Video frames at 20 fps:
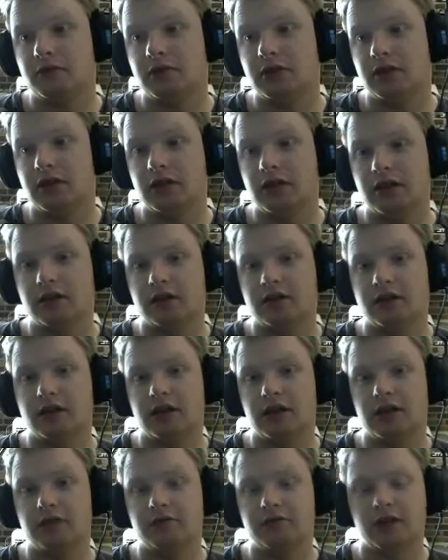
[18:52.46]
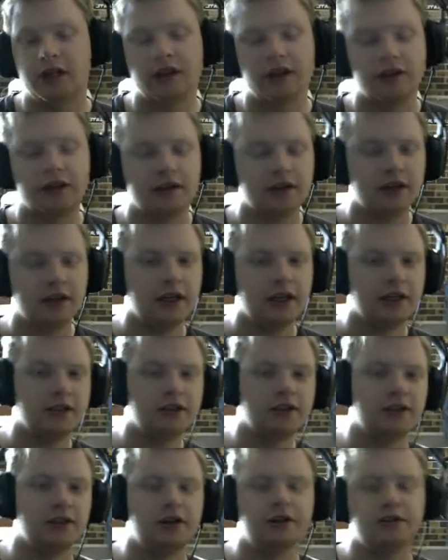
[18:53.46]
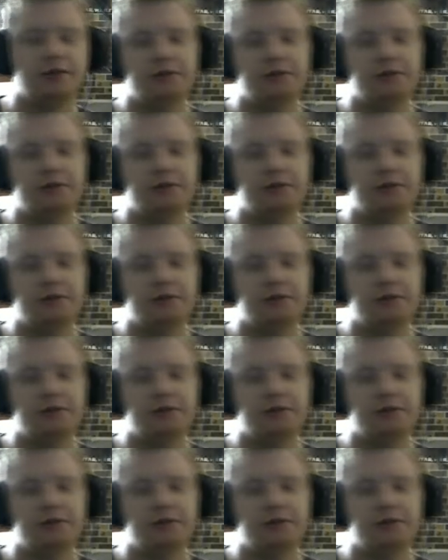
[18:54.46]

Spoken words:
Oh, no, nothing there, so...